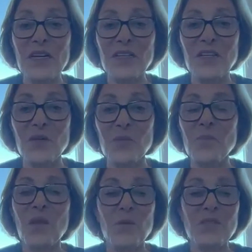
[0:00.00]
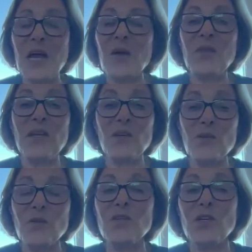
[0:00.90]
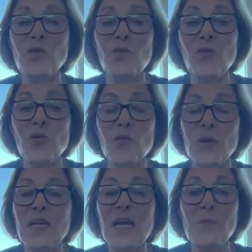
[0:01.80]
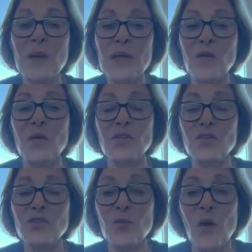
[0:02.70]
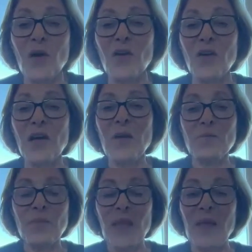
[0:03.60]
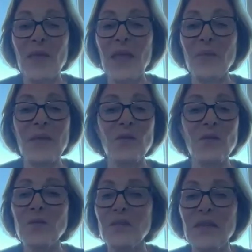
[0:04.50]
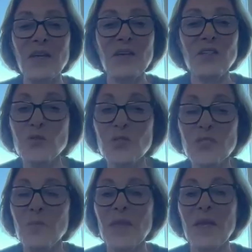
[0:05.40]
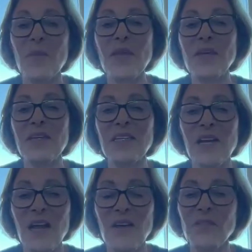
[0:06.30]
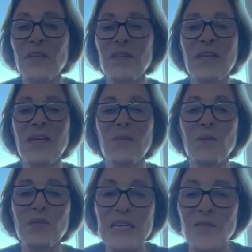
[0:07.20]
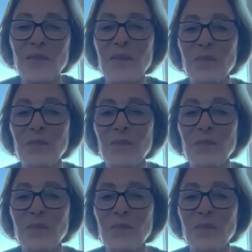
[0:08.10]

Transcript: failure was how they learned and grew and got better and stronger. And they learned that they could do something and they could get confident and they could believe in